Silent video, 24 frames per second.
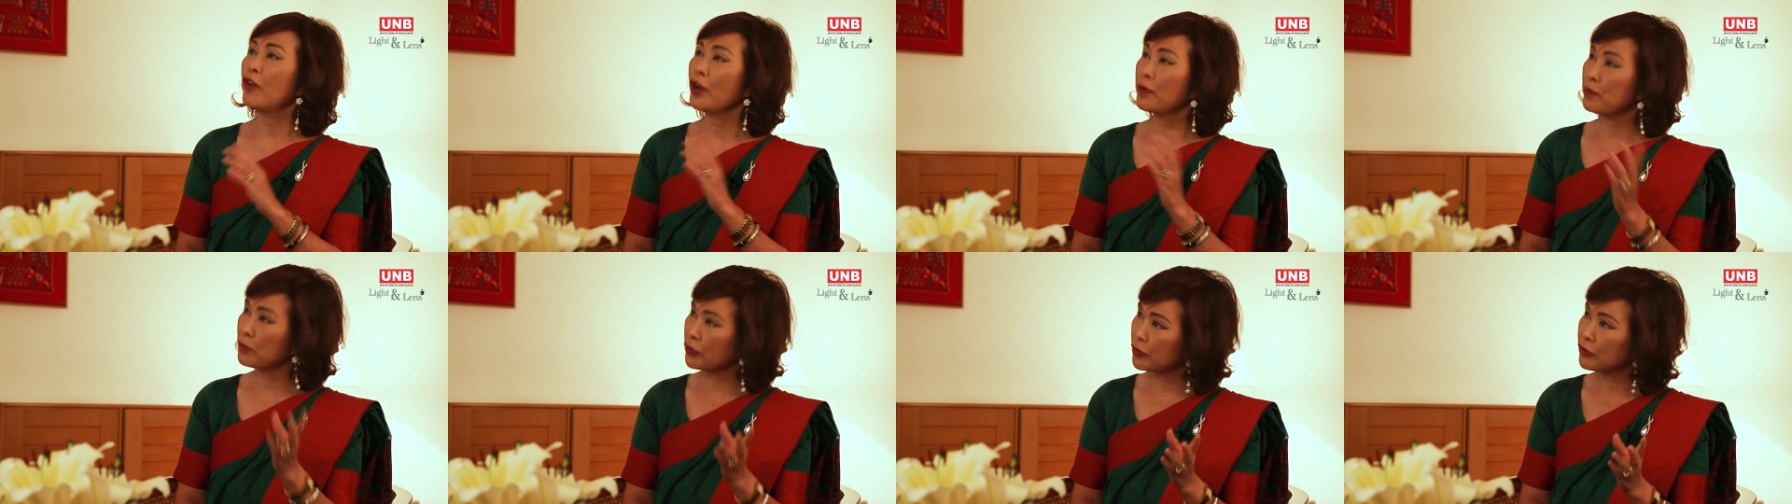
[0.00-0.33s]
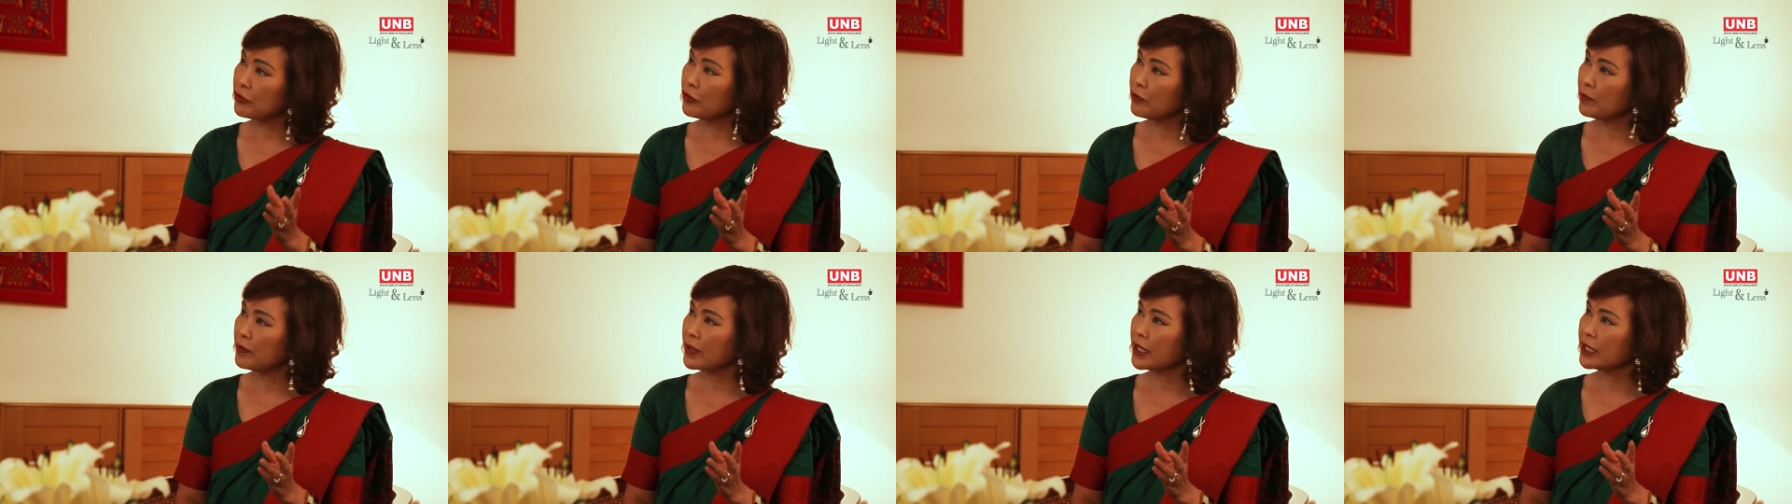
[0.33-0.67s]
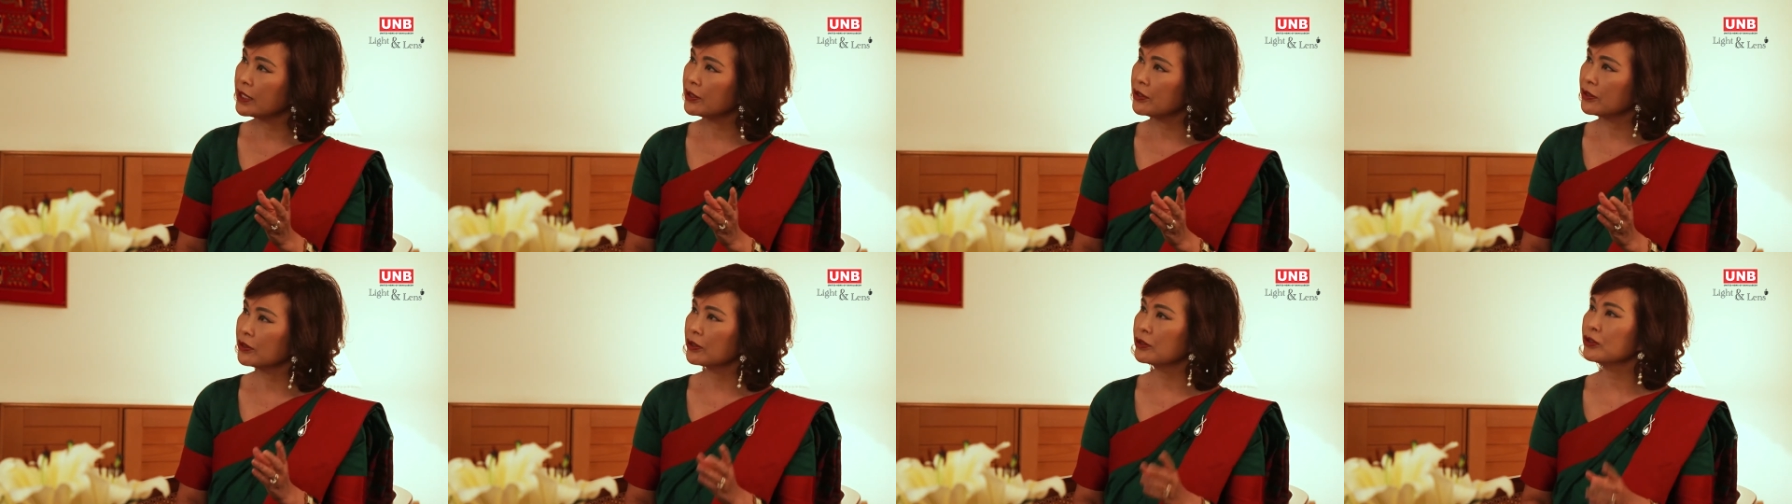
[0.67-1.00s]

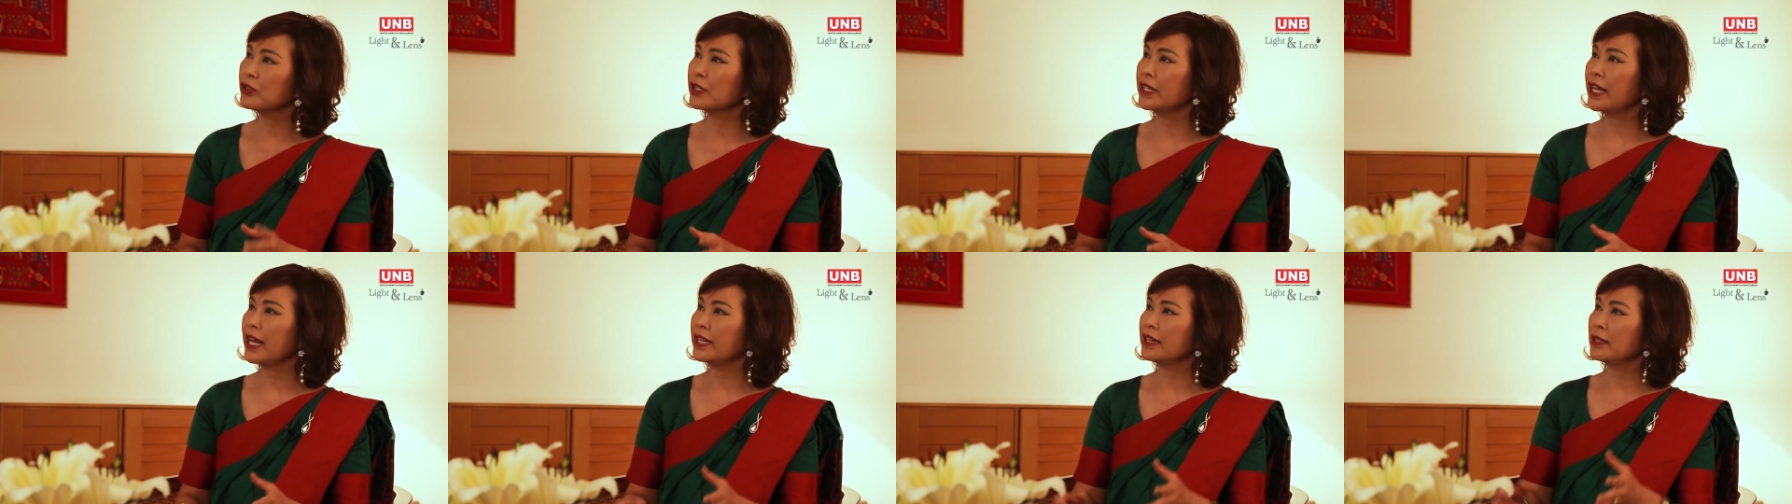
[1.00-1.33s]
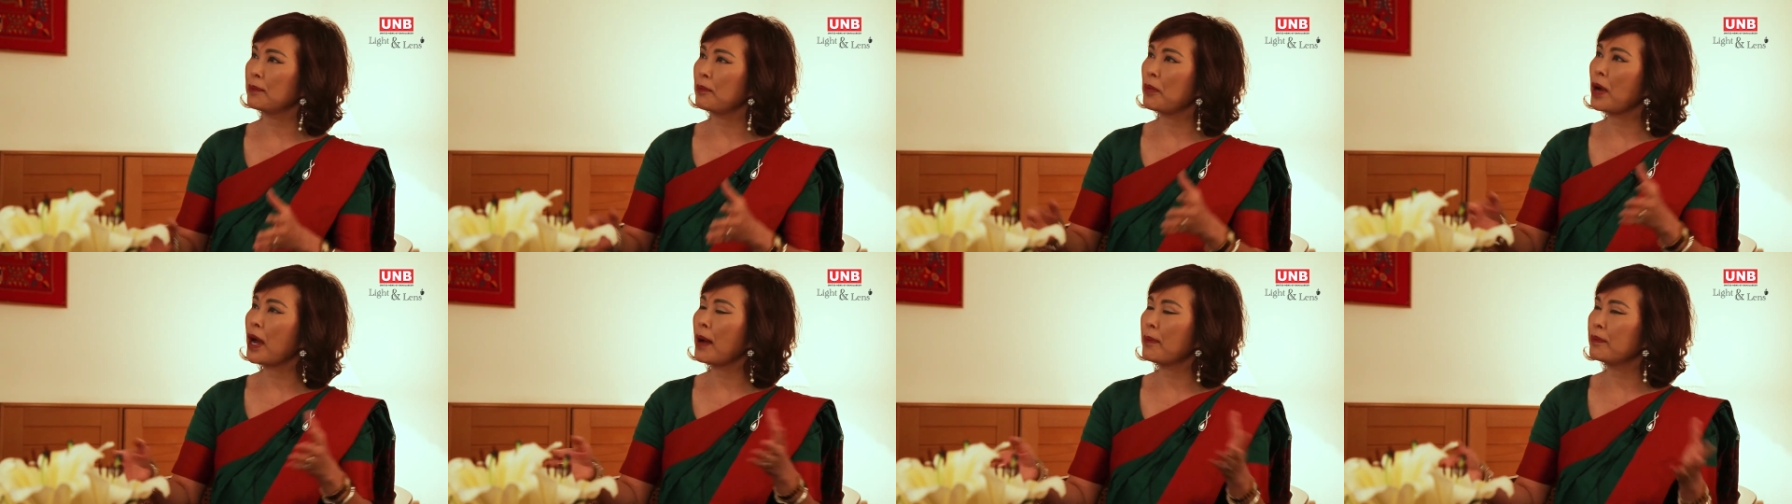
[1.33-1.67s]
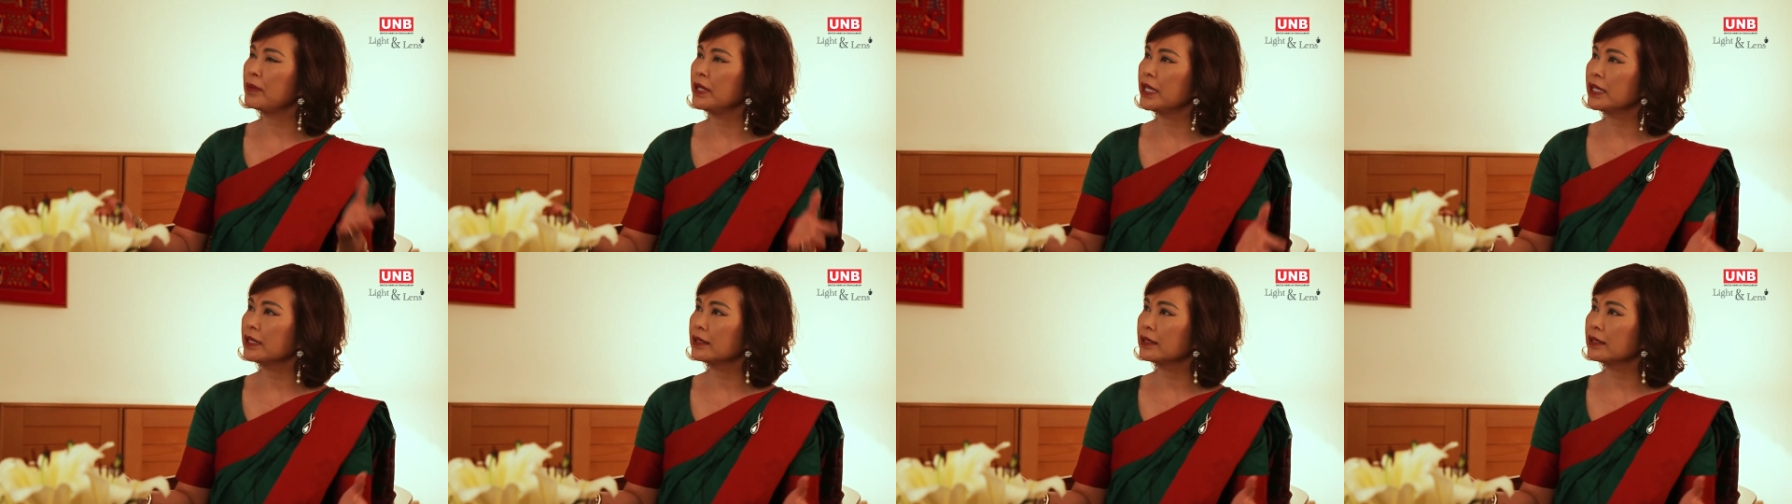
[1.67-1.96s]
improvement, you know, to get the public